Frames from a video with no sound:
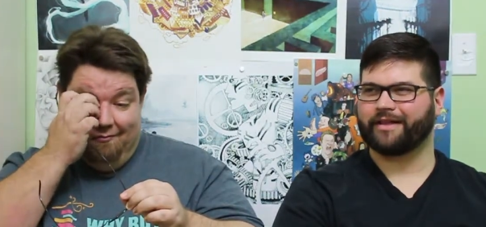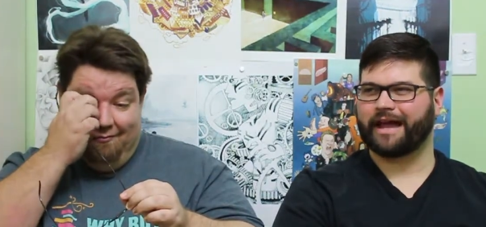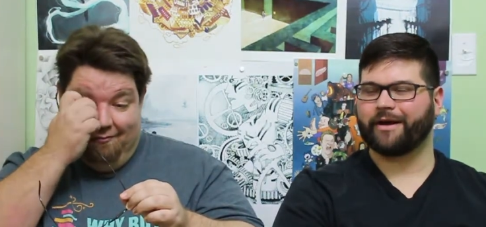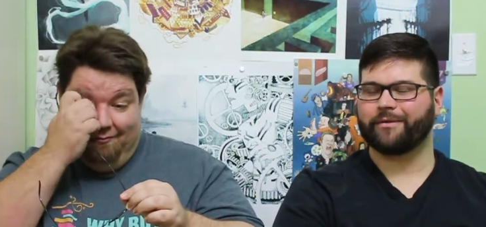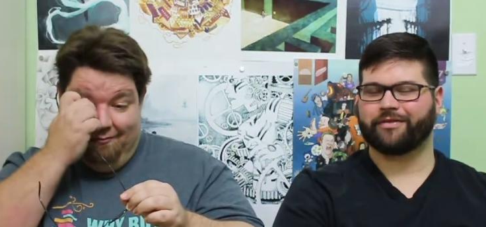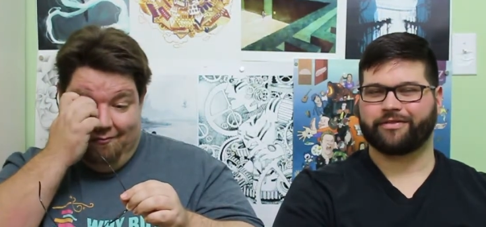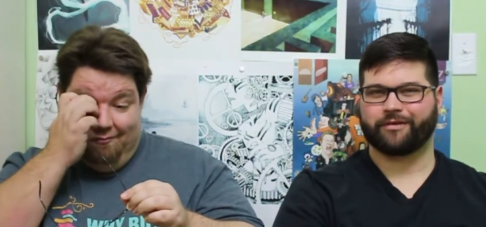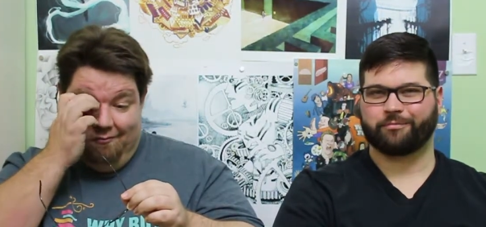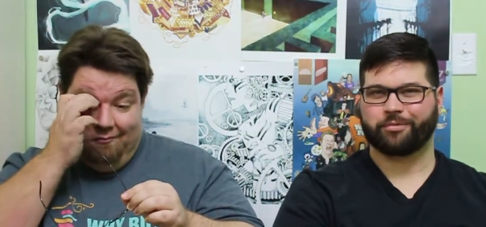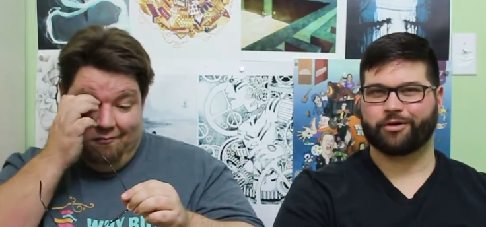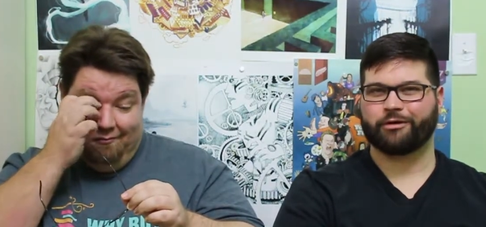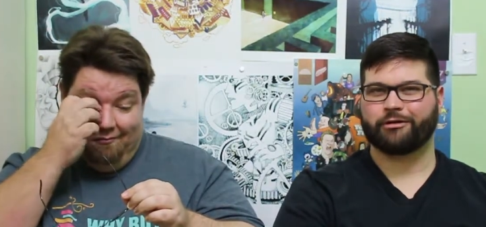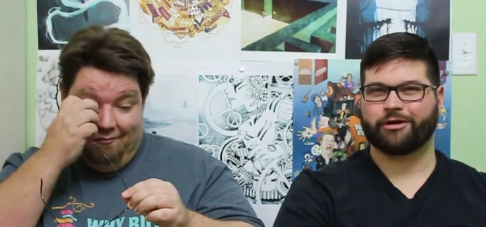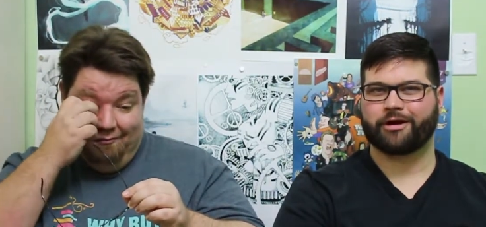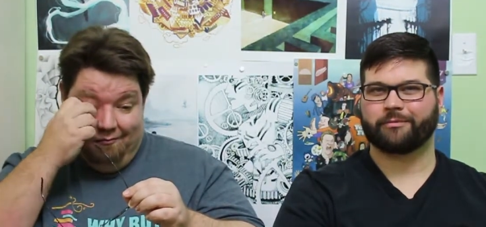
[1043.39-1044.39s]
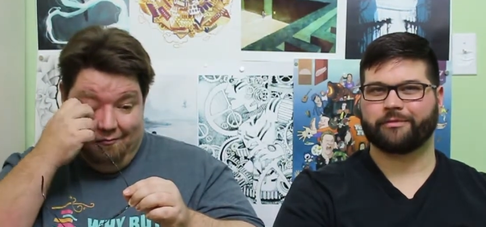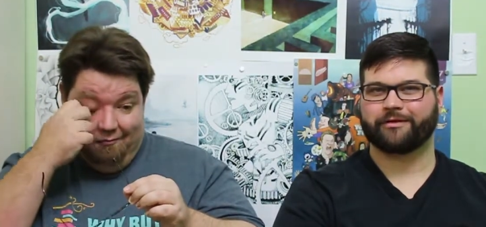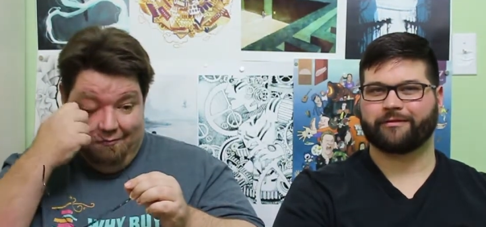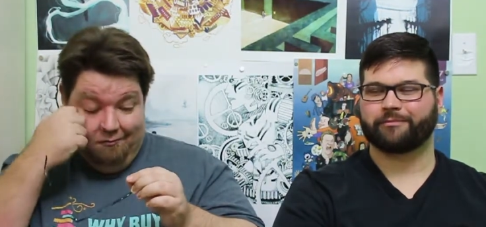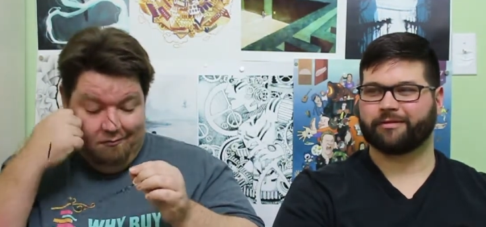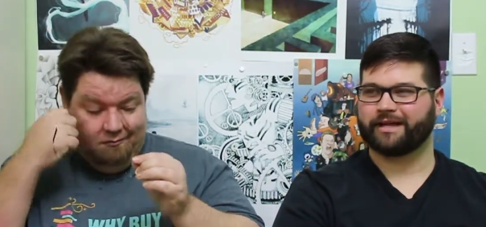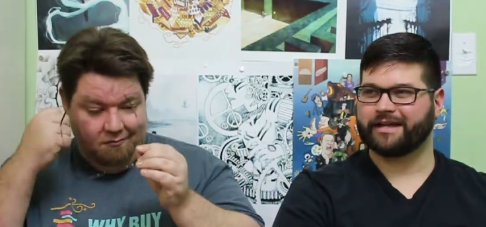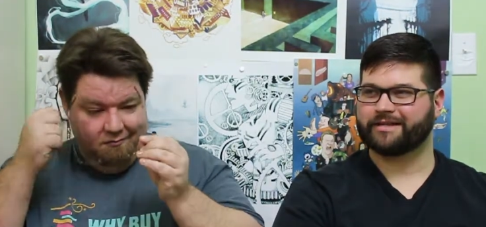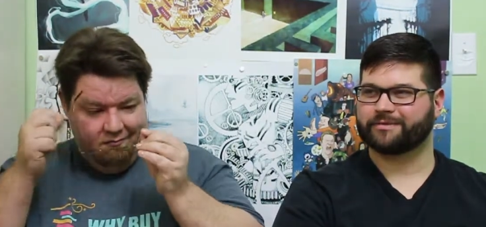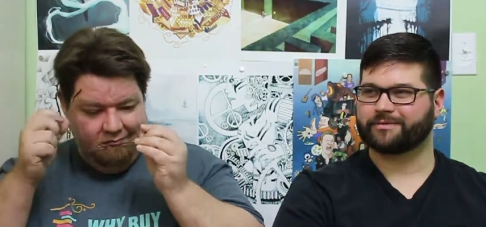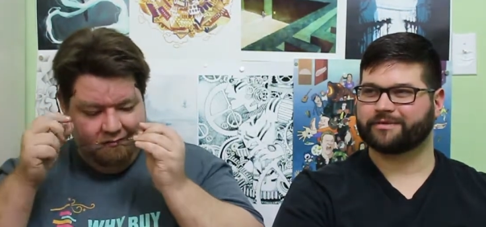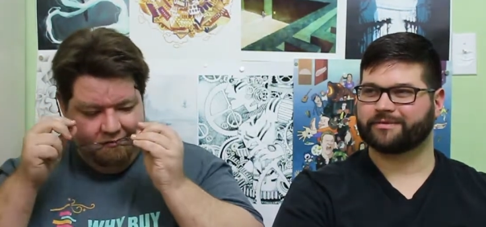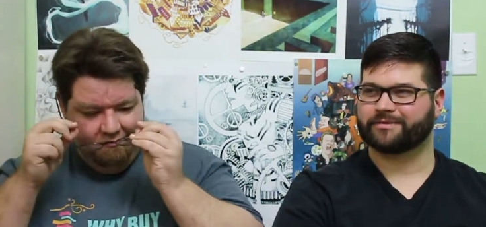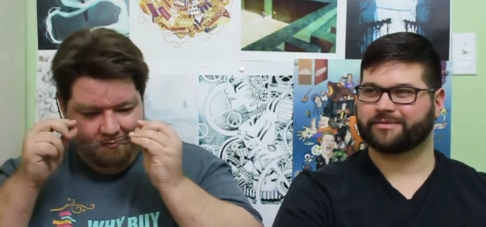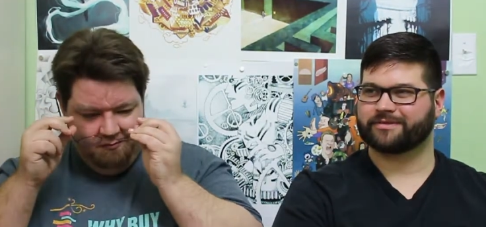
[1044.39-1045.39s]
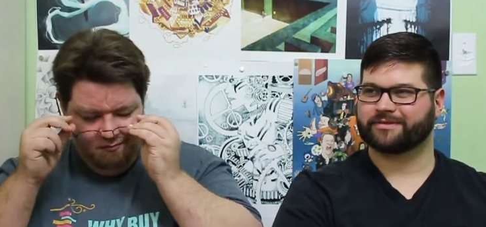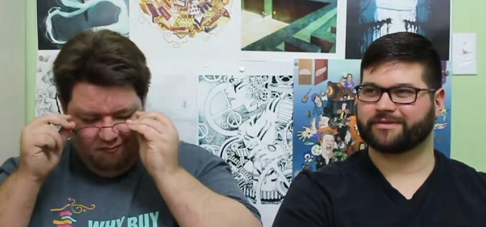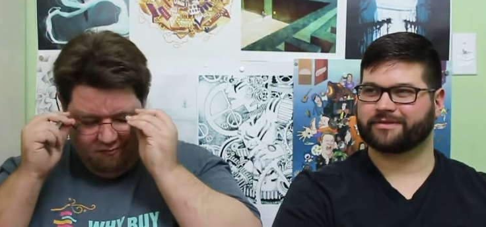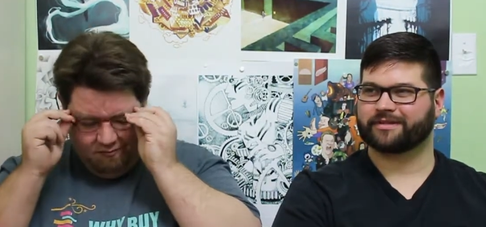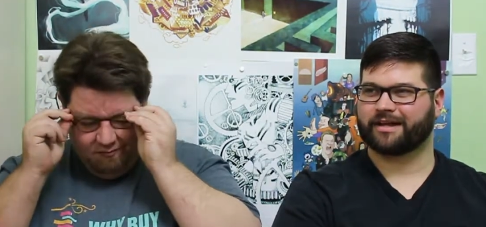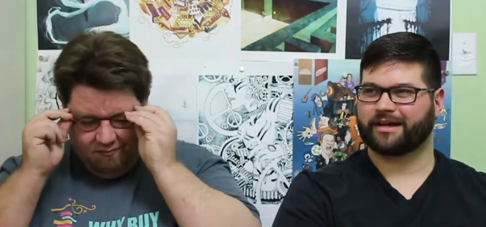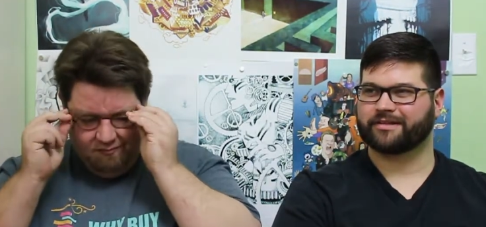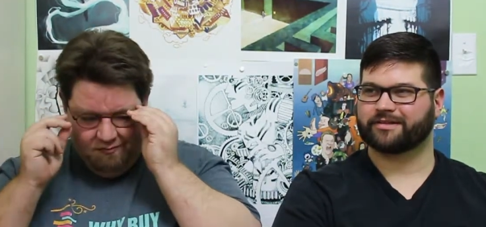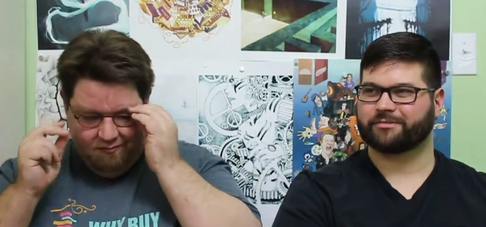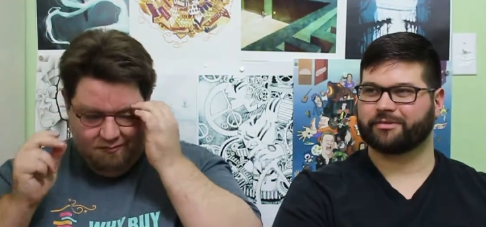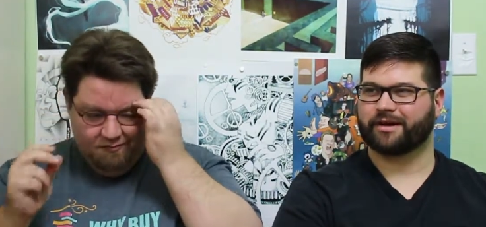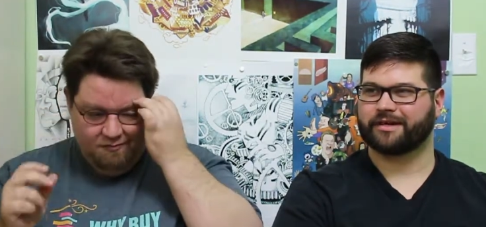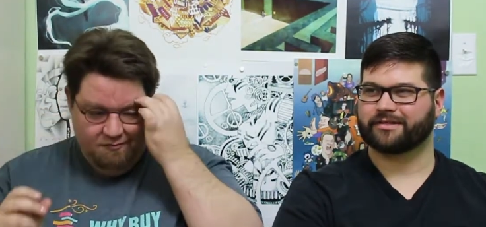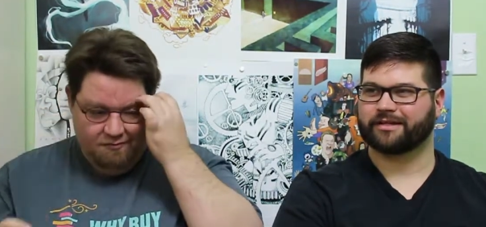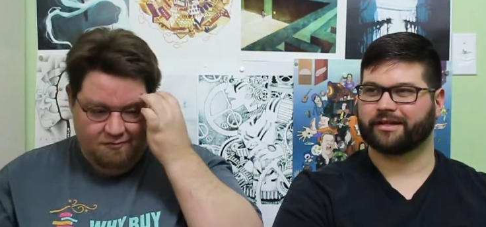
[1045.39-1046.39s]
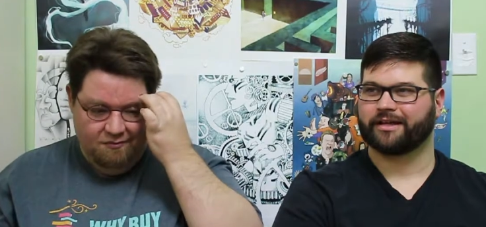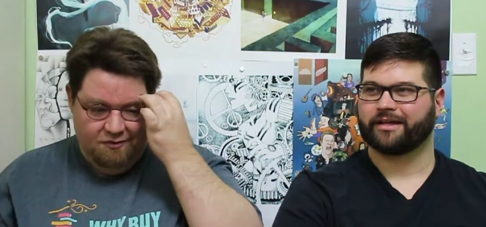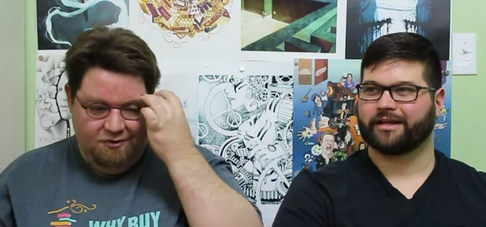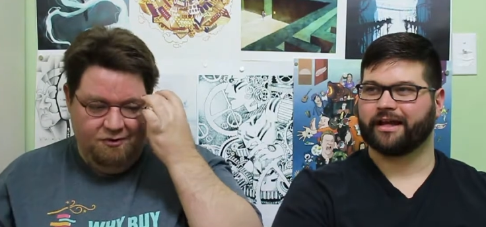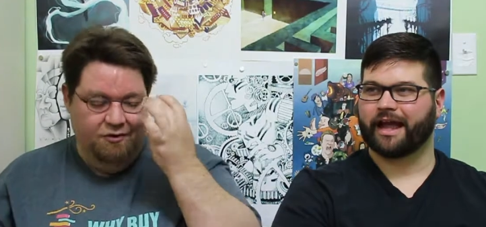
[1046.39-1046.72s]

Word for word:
Speaker 1: that with the pure number of plays was was kind of surprising.